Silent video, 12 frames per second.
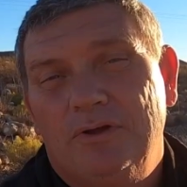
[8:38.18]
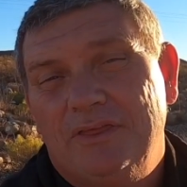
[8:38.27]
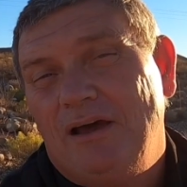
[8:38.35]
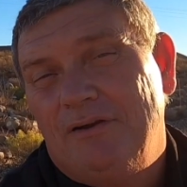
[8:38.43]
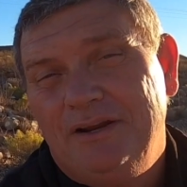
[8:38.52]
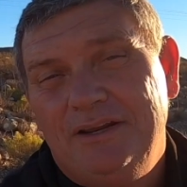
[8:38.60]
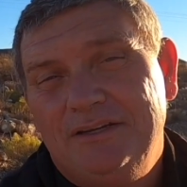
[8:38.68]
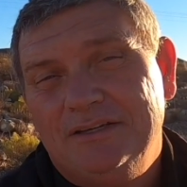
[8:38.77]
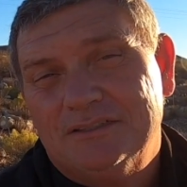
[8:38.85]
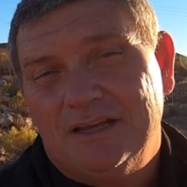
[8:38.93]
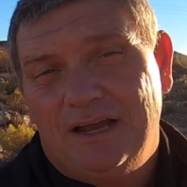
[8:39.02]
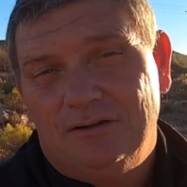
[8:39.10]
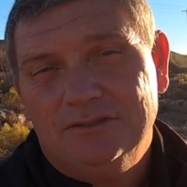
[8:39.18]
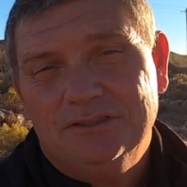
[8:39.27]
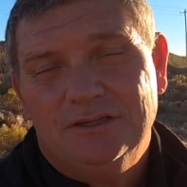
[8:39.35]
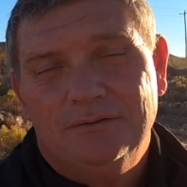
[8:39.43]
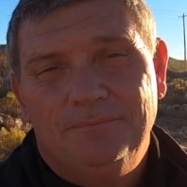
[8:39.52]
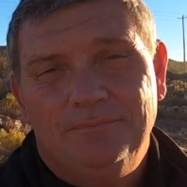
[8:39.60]
without any
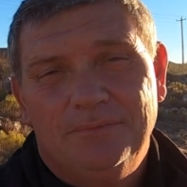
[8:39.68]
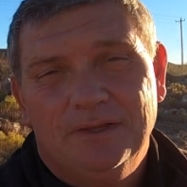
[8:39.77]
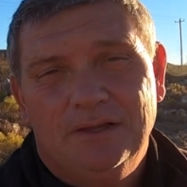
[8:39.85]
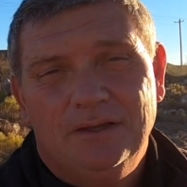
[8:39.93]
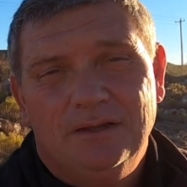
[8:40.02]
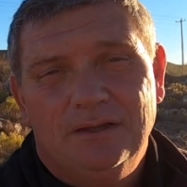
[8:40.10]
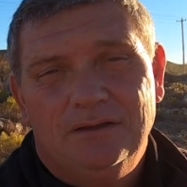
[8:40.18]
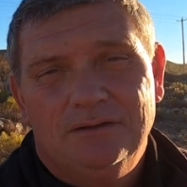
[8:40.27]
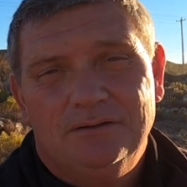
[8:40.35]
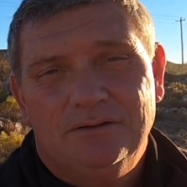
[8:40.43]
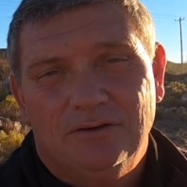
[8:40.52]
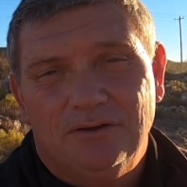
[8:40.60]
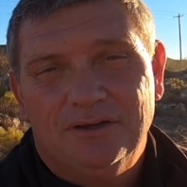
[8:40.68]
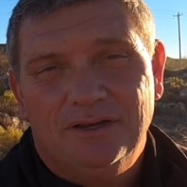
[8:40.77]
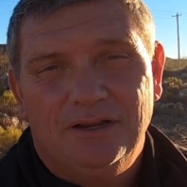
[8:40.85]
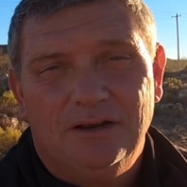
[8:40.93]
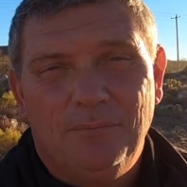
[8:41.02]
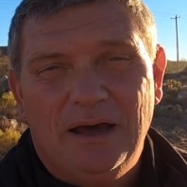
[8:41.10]
discounts, you're
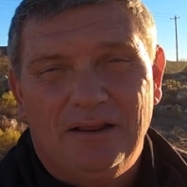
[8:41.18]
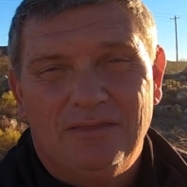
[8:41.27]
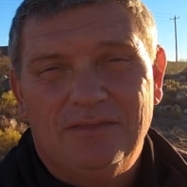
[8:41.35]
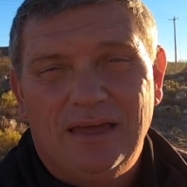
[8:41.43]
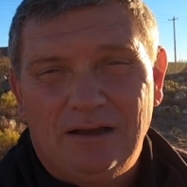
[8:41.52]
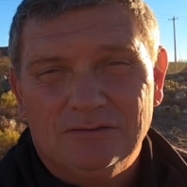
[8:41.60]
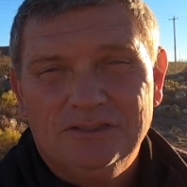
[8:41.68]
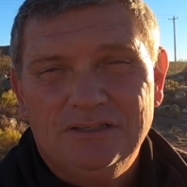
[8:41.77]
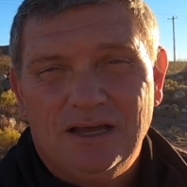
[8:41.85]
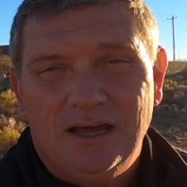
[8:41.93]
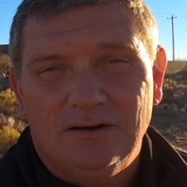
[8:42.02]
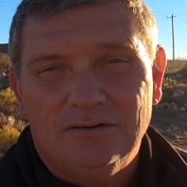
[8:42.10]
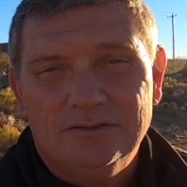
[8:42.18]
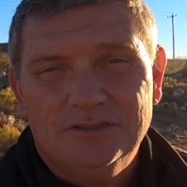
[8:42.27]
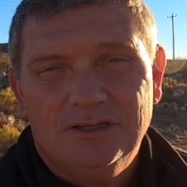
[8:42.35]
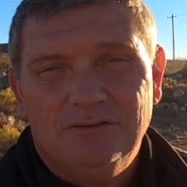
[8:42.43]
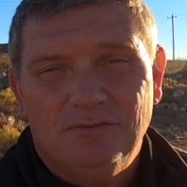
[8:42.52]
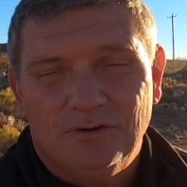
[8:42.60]
looking at about
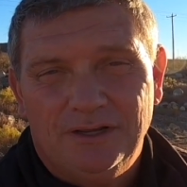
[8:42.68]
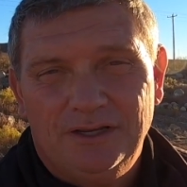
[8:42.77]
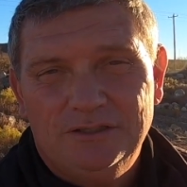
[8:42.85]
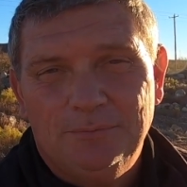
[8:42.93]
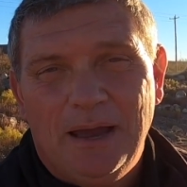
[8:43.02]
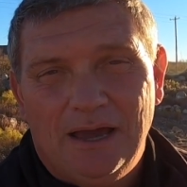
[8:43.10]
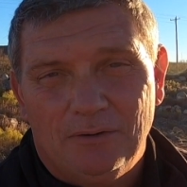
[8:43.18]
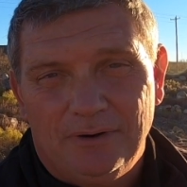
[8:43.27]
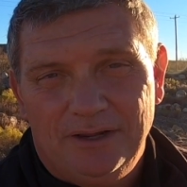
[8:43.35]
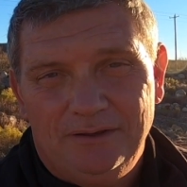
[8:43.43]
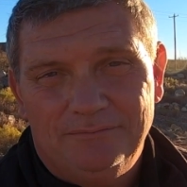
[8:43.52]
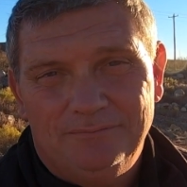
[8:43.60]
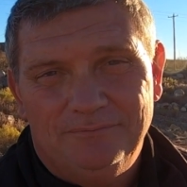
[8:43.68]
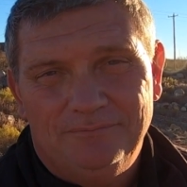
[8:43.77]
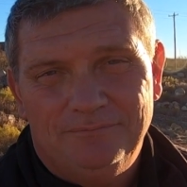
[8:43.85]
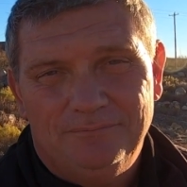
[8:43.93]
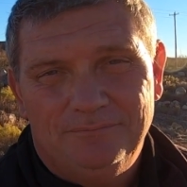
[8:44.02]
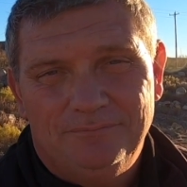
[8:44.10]
$1,000 for each battery.
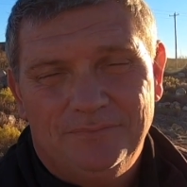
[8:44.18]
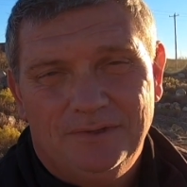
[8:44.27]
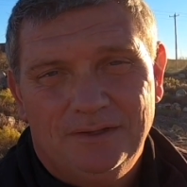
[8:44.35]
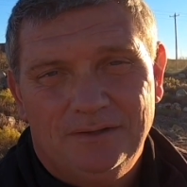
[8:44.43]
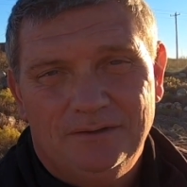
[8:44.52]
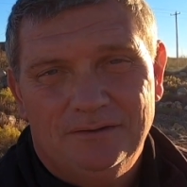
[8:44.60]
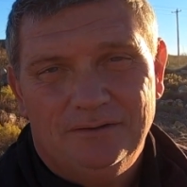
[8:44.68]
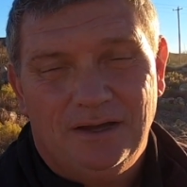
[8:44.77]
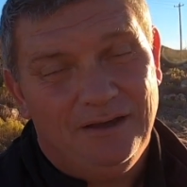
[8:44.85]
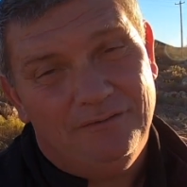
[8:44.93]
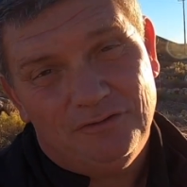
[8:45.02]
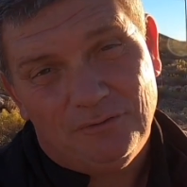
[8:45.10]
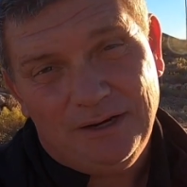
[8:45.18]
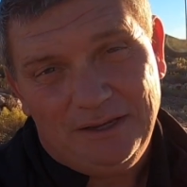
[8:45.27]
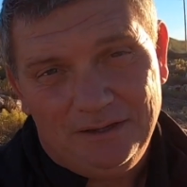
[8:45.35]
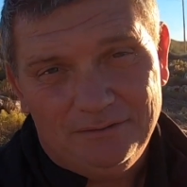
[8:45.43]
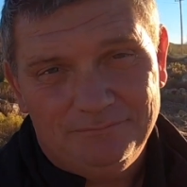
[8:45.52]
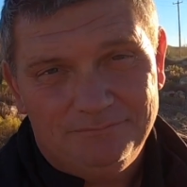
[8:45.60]
I have
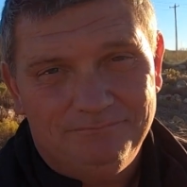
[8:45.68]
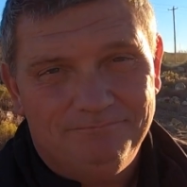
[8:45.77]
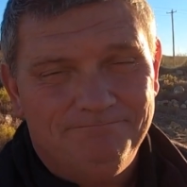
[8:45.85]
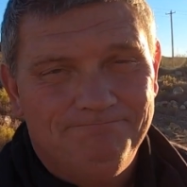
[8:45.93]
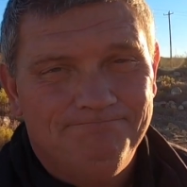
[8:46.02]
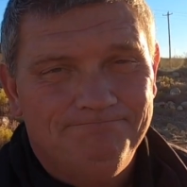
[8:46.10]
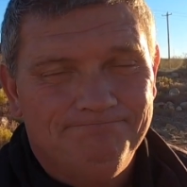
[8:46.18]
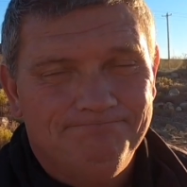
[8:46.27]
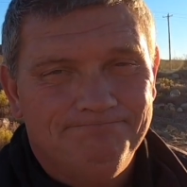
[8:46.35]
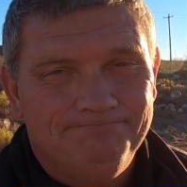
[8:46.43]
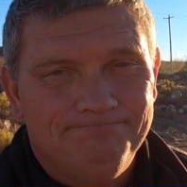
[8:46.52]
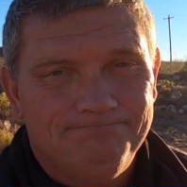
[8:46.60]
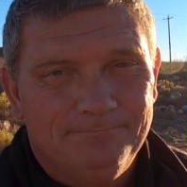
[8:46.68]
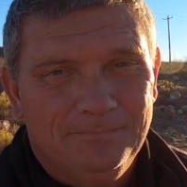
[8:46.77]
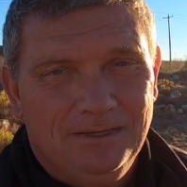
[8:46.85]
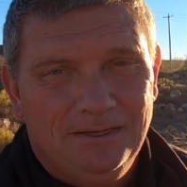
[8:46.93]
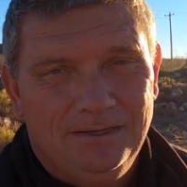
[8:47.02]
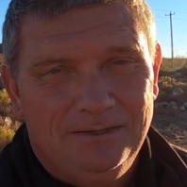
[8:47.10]
3.
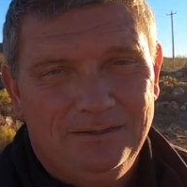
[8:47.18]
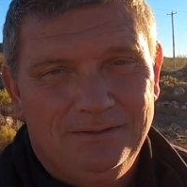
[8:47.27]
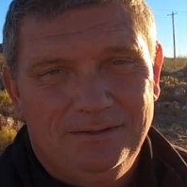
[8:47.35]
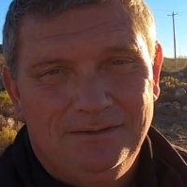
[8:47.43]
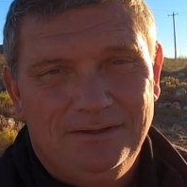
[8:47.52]
Okay.